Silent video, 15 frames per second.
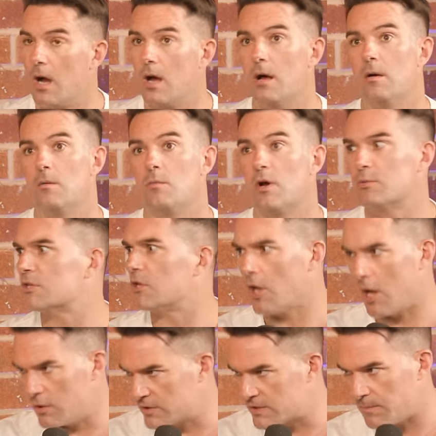It was
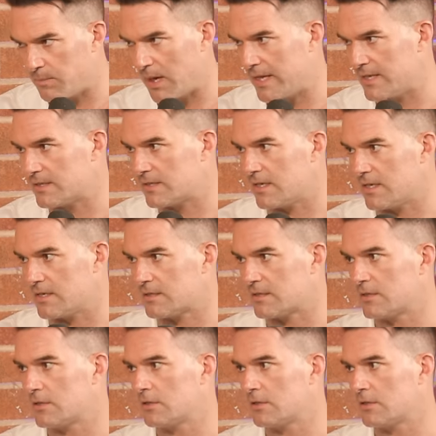loads of places.